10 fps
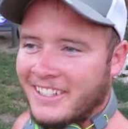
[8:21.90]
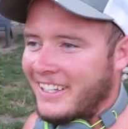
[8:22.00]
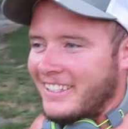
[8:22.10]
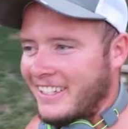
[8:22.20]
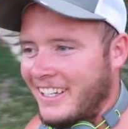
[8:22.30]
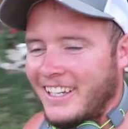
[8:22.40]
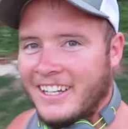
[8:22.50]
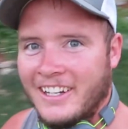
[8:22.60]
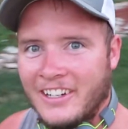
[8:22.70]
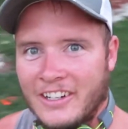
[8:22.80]
like,
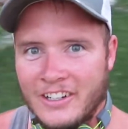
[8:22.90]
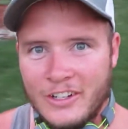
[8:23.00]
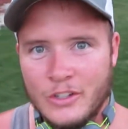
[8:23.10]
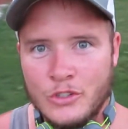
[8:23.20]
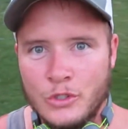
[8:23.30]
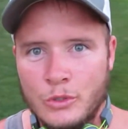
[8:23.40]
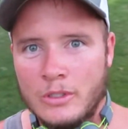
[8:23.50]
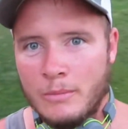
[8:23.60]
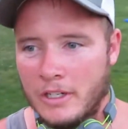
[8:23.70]
oh shoot,